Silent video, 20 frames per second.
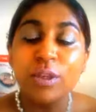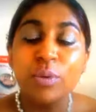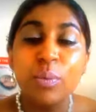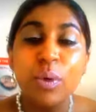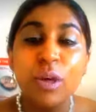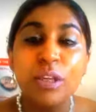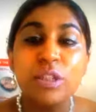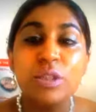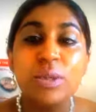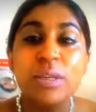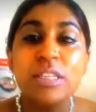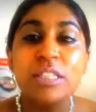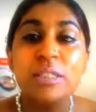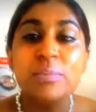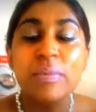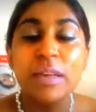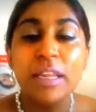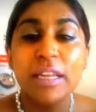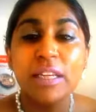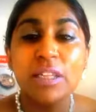you want to
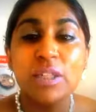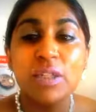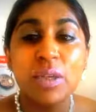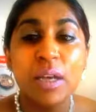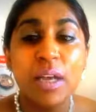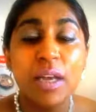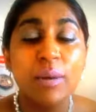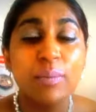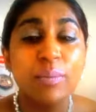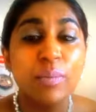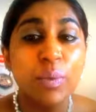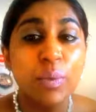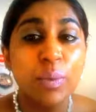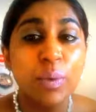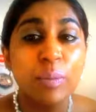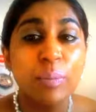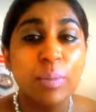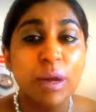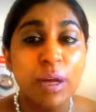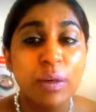explain to her
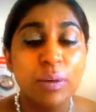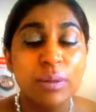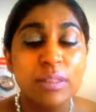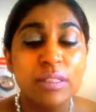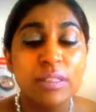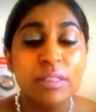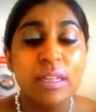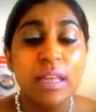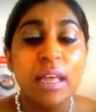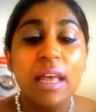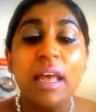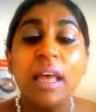more about